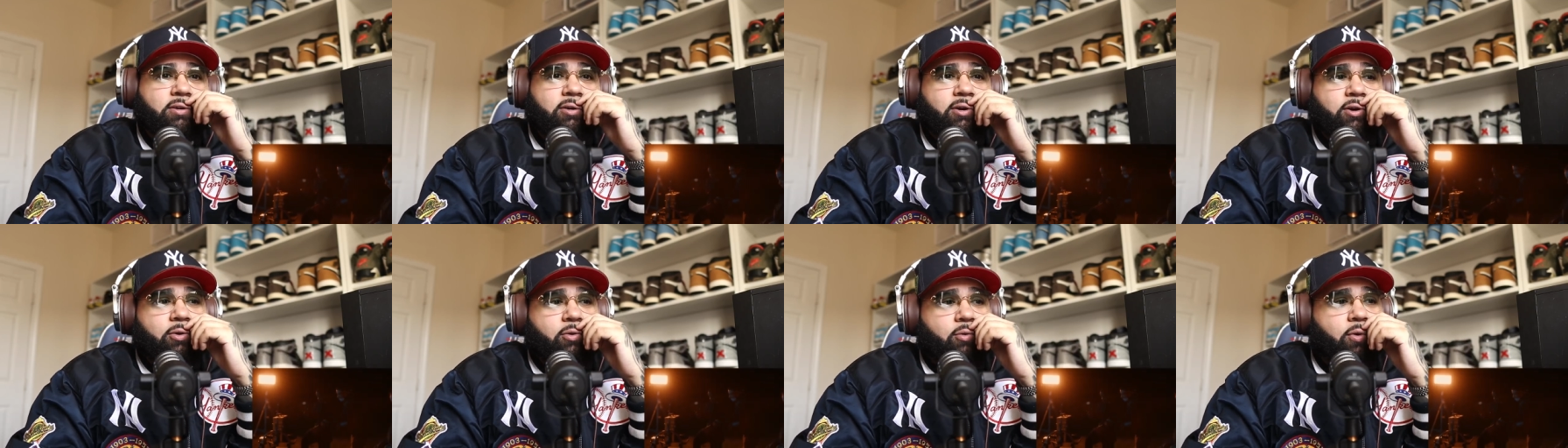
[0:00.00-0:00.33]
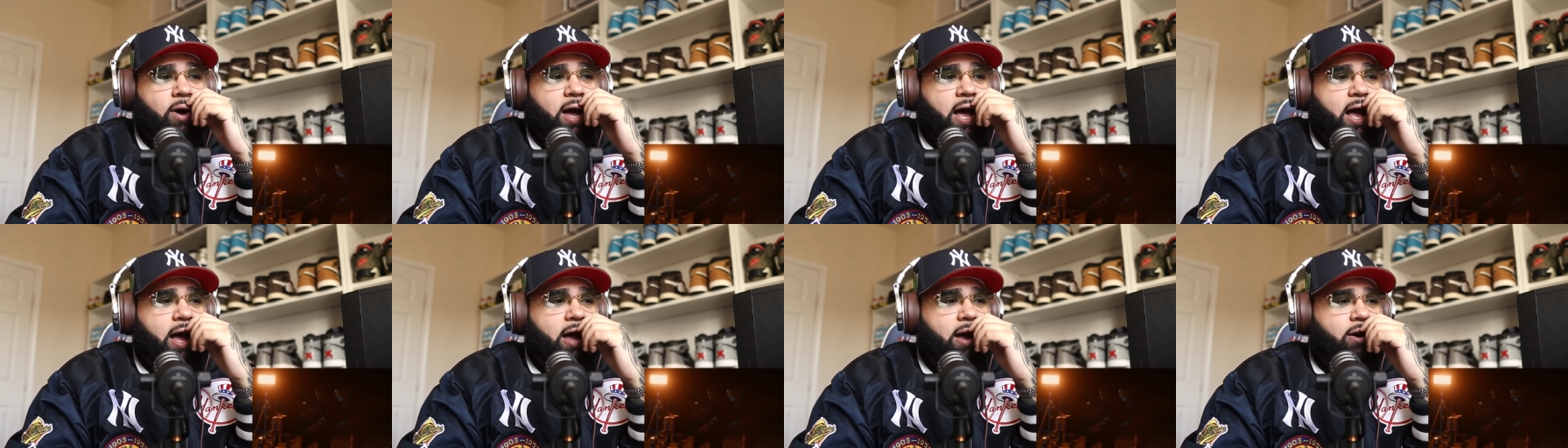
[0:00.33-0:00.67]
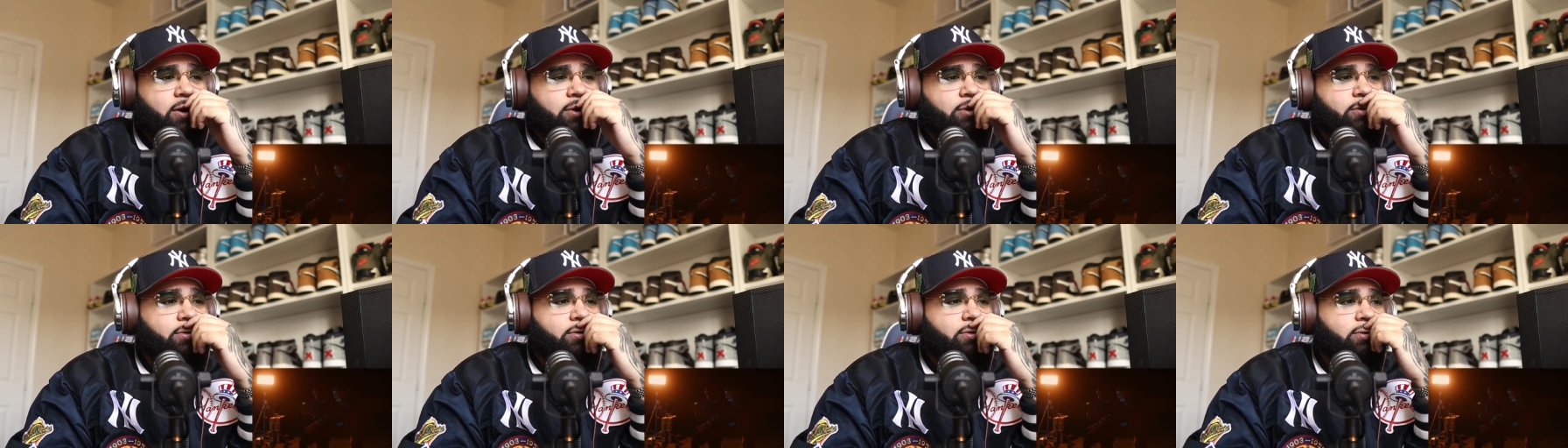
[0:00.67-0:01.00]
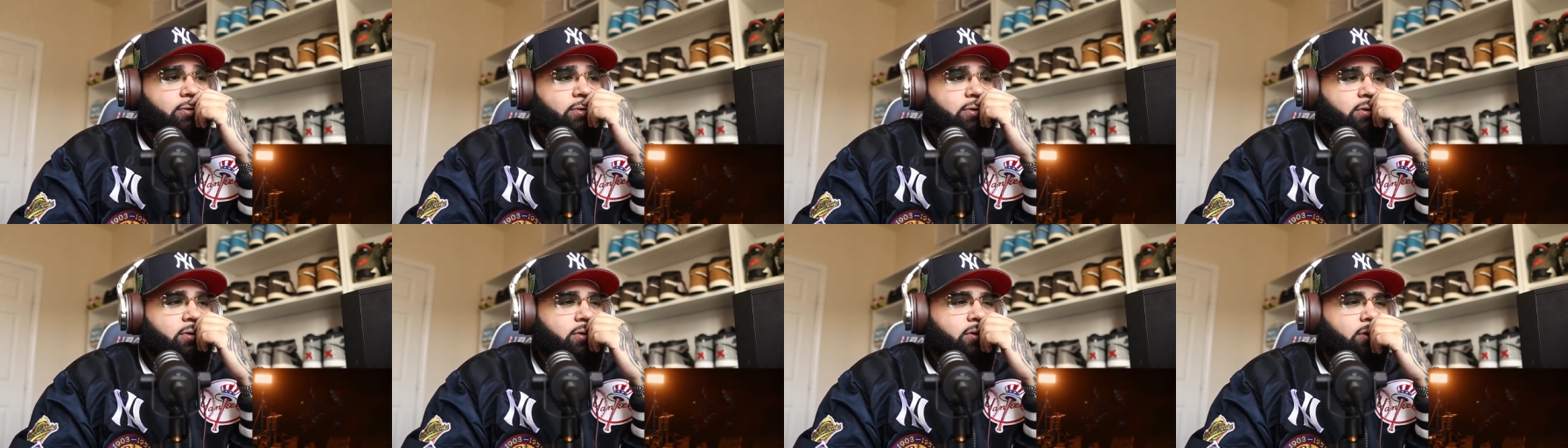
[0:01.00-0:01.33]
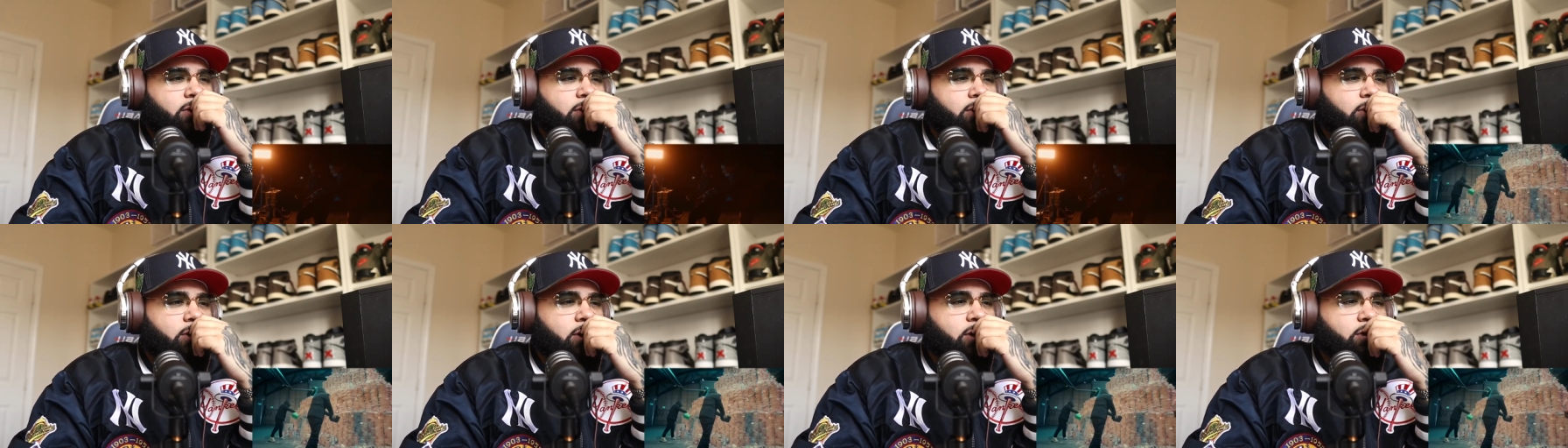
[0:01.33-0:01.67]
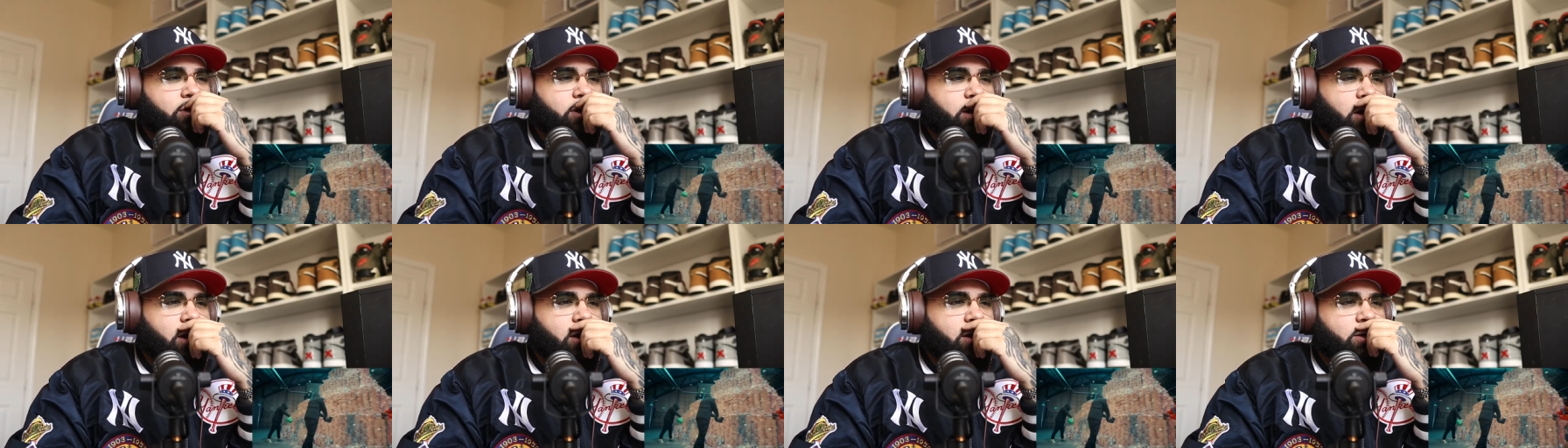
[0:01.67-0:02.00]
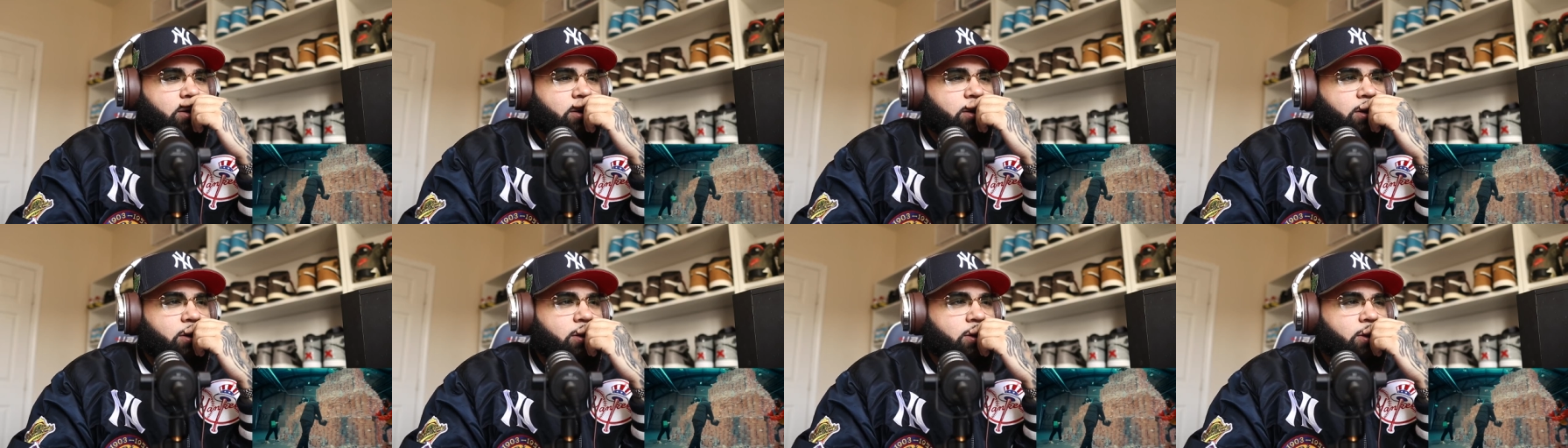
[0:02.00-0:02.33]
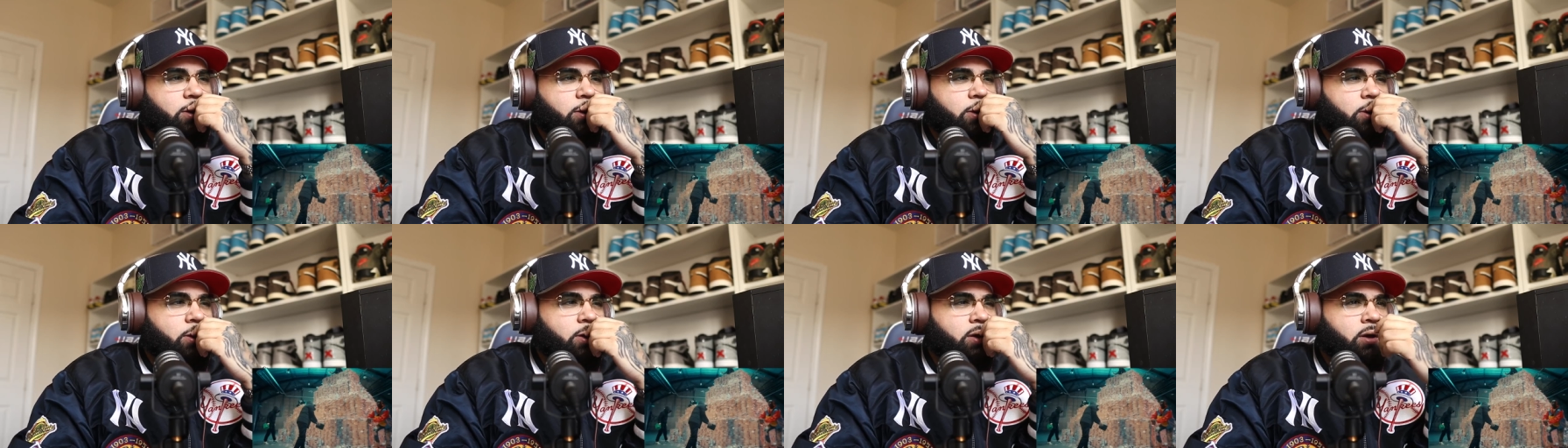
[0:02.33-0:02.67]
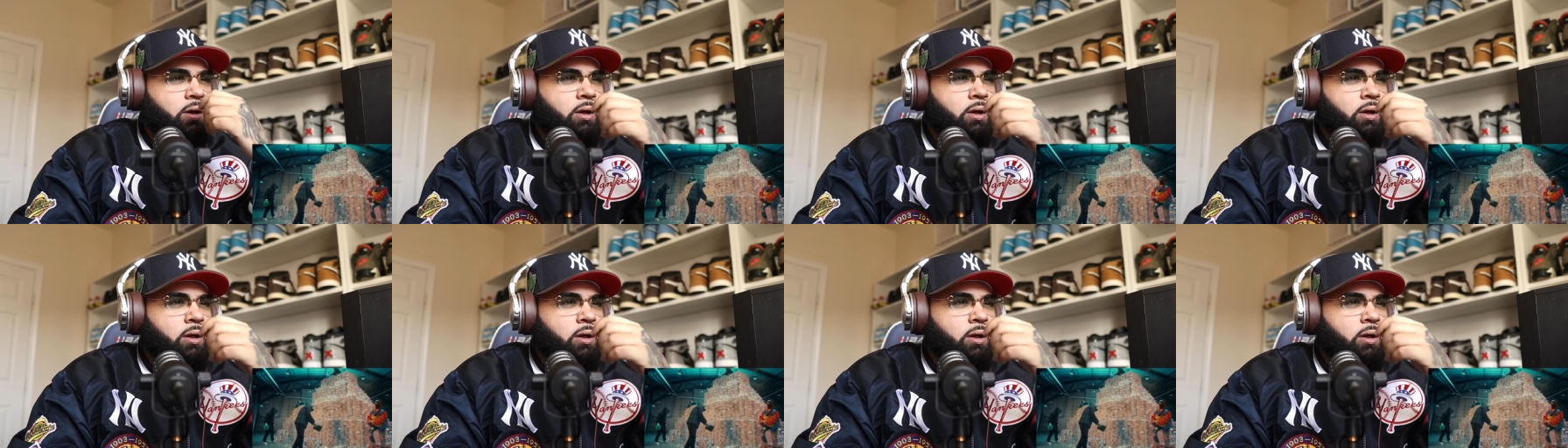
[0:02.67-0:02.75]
Wow. Okay. Look.